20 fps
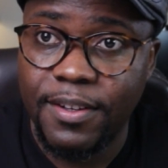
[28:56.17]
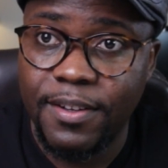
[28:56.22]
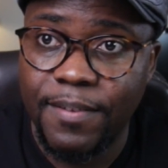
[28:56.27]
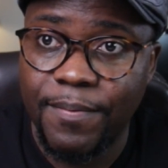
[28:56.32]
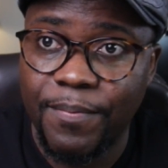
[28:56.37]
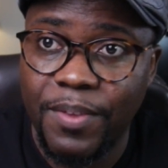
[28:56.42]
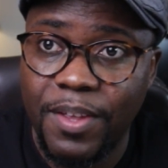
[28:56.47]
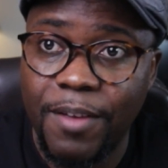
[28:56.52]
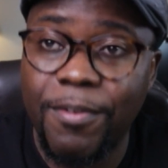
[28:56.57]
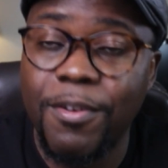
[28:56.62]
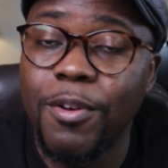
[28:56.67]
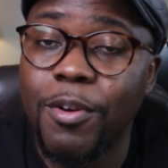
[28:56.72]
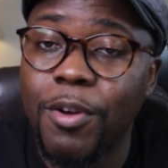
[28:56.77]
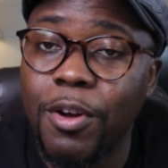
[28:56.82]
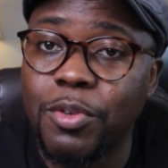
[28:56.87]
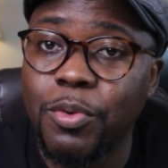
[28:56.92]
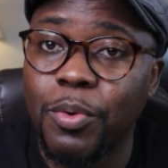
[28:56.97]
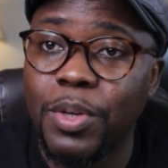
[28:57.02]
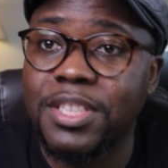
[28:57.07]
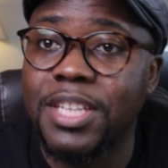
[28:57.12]
If you go
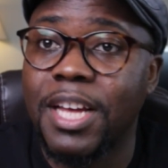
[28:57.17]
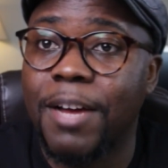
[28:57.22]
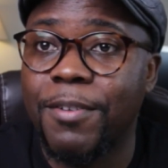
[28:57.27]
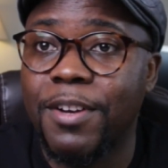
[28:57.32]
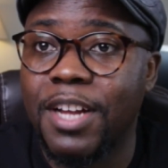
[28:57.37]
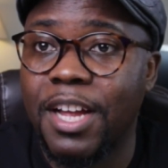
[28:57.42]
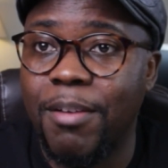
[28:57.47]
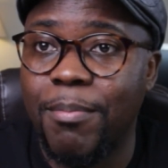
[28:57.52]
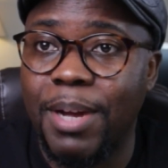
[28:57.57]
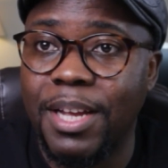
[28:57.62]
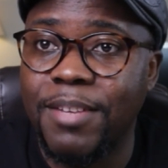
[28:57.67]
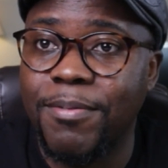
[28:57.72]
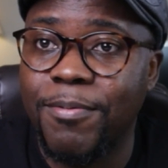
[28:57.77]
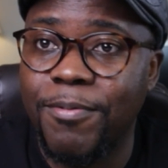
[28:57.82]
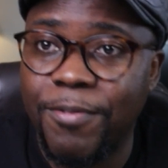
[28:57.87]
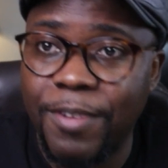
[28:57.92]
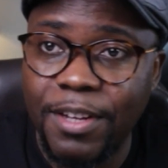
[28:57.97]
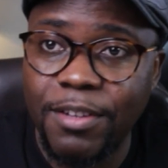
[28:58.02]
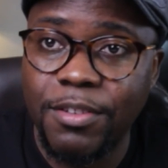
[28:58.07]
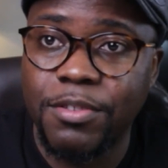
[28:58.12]
to West Africa, you might
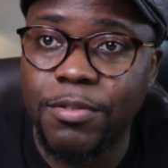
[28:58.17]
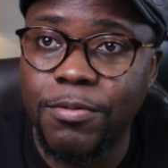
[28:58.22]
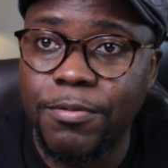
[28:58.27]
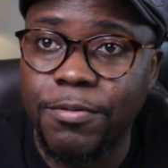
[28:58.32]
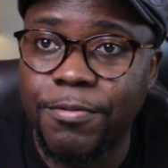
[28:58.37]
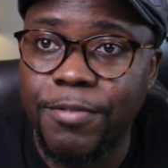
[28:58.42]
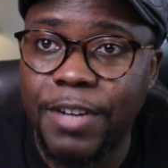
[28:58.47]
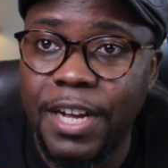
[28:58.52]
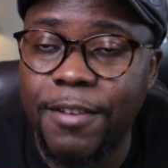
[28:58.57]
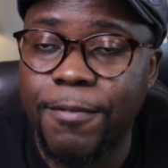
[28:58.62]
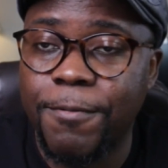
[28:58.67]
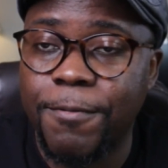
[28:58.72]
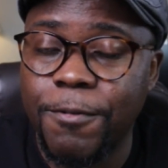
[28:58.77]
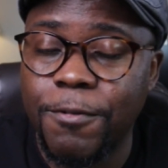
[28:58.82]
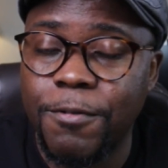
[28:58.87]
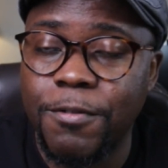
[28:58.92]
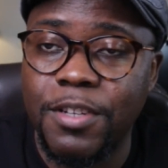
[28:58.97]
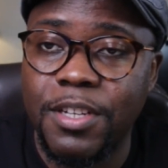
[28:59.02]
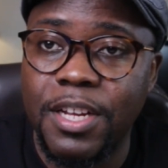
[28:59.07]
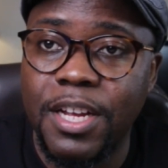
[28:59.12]
fail to find
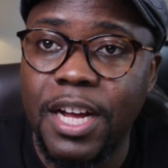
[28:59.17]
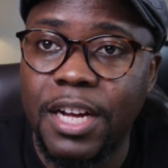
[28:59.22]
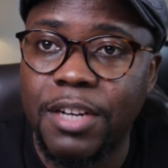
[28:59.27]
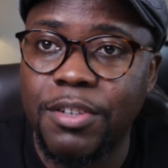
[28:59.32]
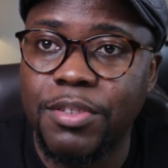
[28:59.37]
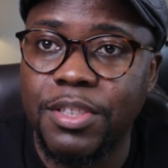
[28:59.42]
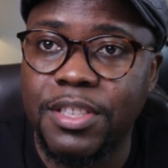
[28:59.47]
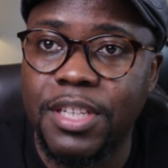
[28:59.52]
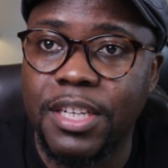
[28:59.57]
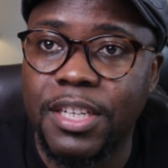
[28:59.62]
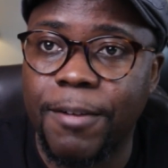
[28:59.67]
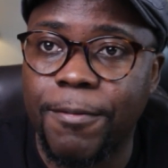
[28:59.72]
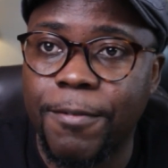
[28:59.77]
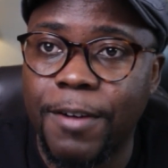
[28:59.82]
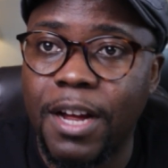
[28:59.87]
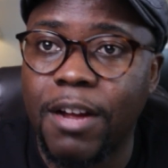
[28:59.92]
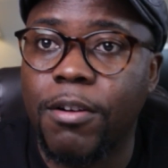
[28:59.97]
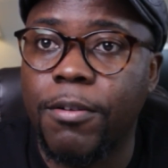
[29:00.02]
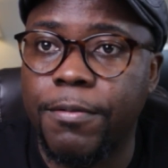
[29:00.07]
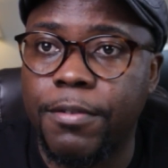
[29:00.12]
food in countries that are
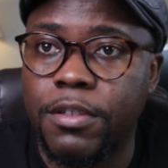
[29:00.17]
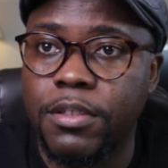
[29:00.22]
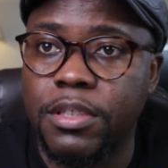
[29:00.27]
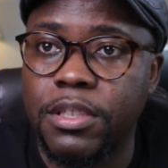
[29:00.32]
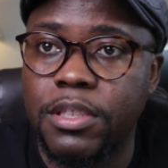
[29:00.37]
Francophone.